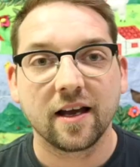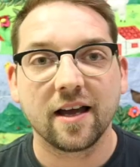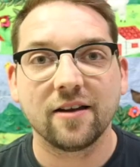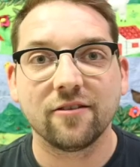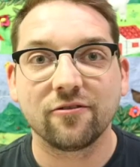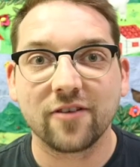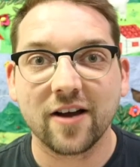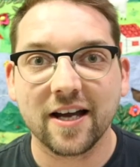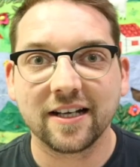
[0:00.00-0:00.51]

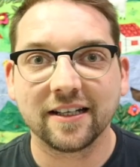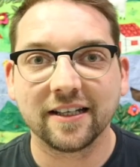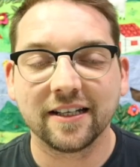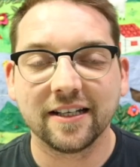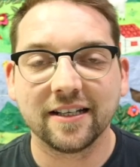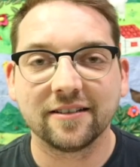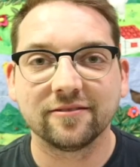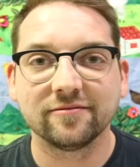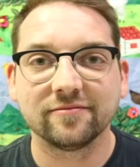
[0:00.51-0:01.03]
And
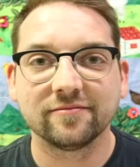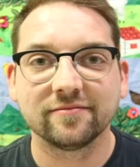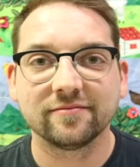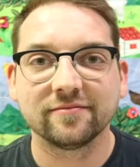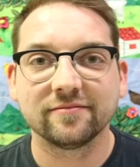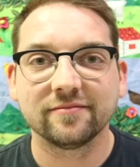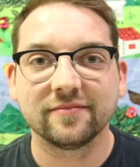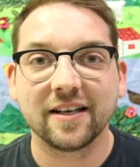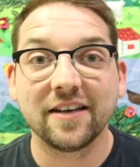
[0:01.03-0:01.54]
finally,
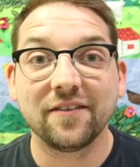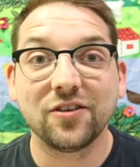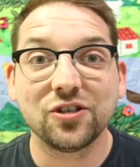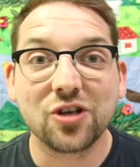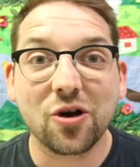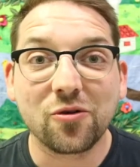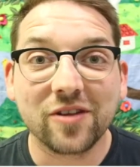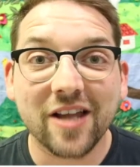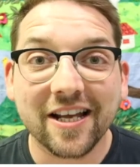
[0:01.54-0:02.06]
if you
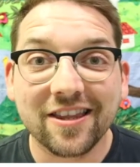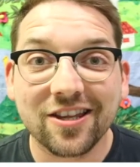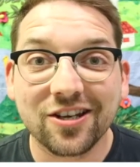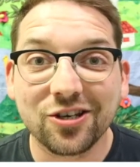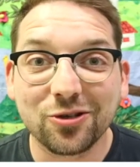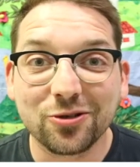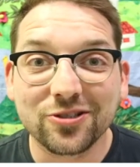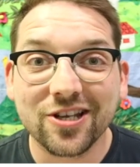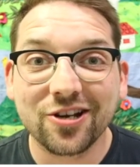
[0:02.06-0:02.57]
don't like the
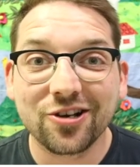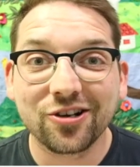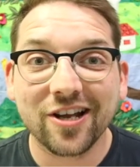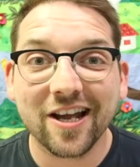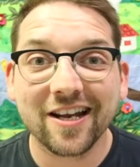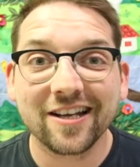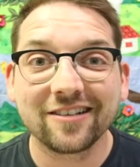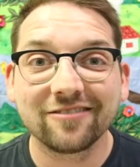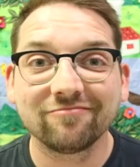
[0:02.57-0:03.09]
news that you're
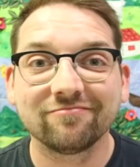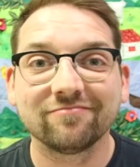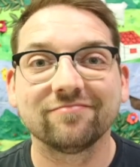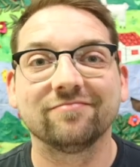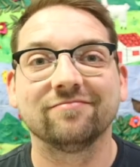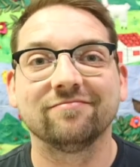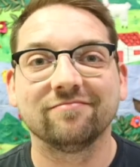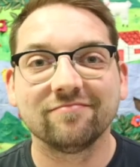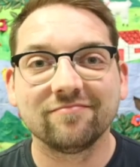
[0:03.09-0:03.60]
getting,
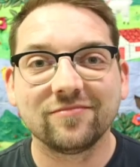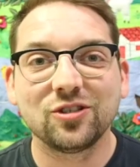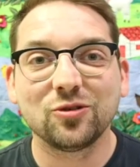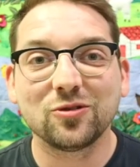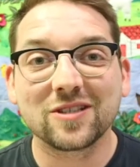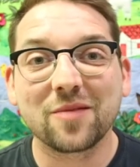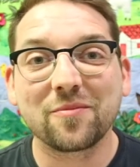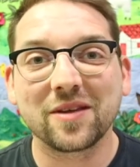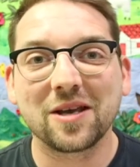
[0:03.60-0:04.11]

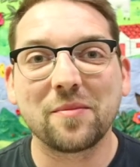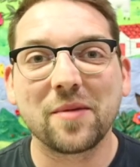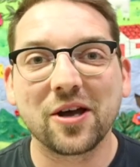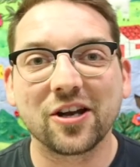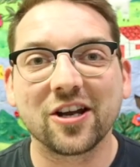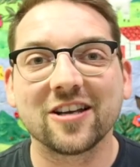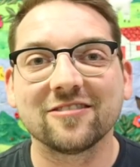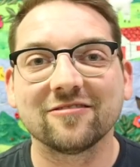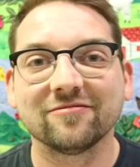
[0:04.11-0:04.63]
do something
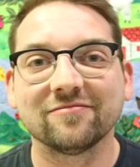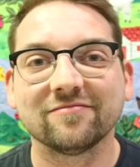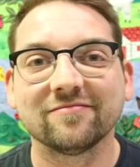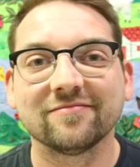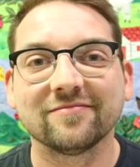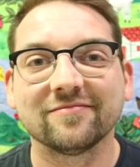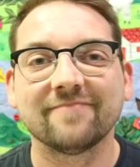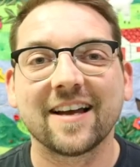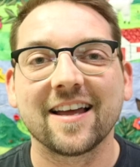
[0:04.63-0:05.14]
about it.
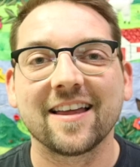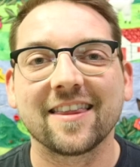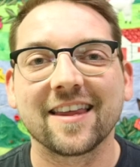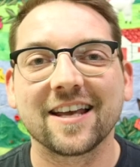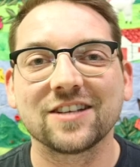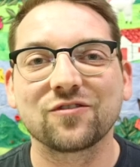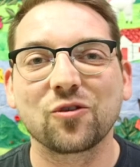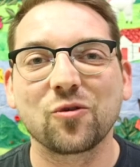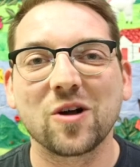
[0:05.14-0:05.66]

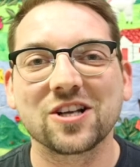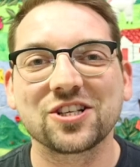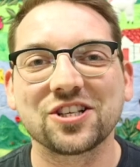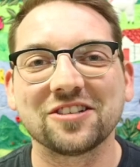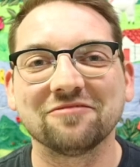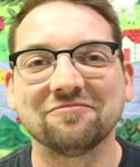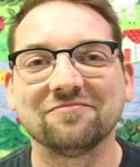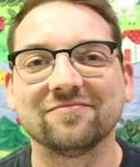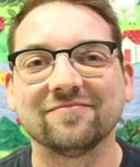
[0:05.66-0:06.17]
Thanks for
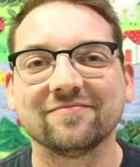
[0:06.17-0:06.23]
watching.